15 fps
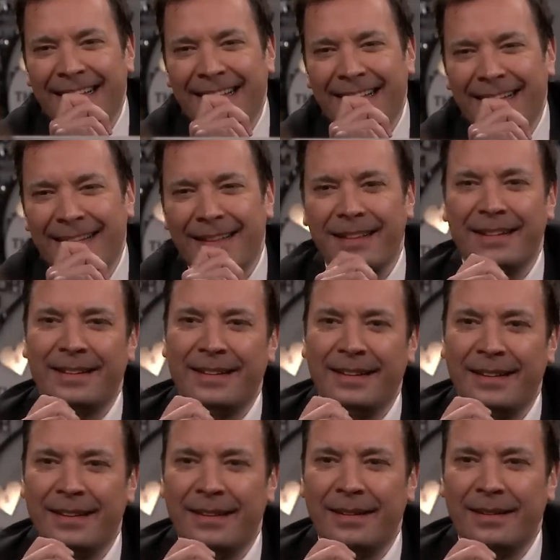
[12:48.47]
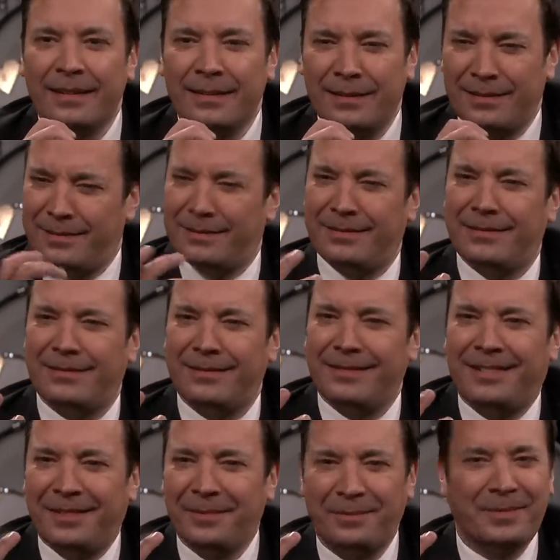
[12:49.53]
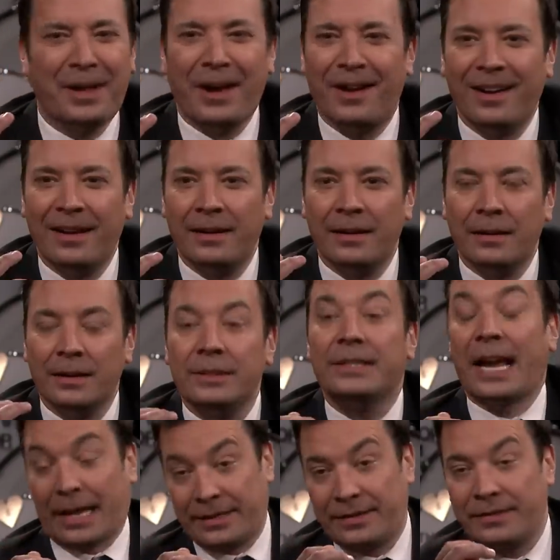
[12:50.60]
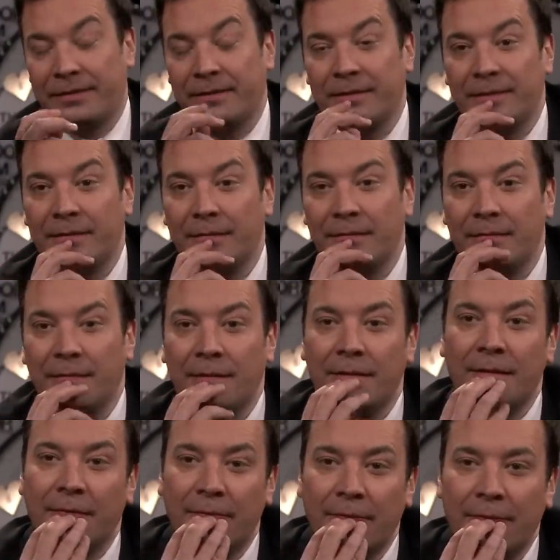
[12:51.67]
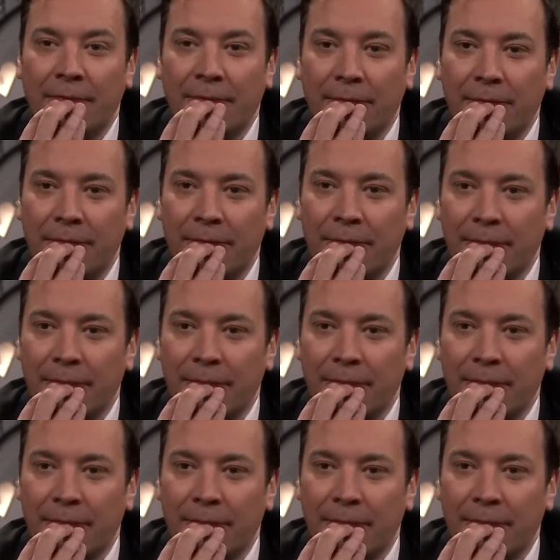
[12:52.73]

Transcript: wife's hair? Or your daughter's hair? Yes. Okay. So what this